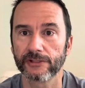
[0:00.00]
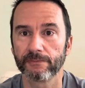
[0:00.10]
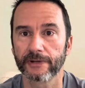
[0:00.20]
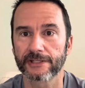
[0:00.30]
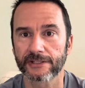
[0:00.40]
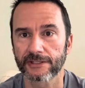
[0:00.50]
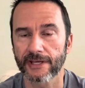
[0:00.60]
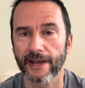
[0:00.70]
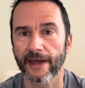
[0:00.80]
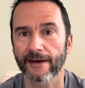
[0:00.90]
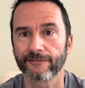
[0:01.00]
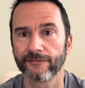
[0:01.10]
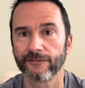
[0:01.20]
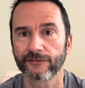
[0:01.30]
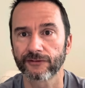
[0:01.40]
but it's just got to have
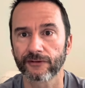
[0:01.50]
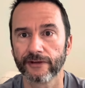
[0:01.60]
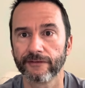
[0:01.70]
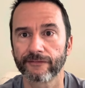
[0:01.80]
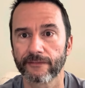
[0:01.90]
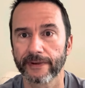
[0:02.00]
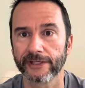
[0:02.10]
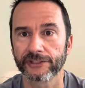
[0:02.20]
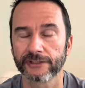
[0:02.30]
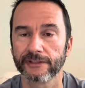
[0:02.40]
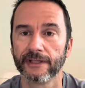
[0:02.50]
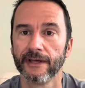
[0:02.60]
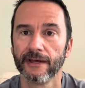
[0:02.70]
certain information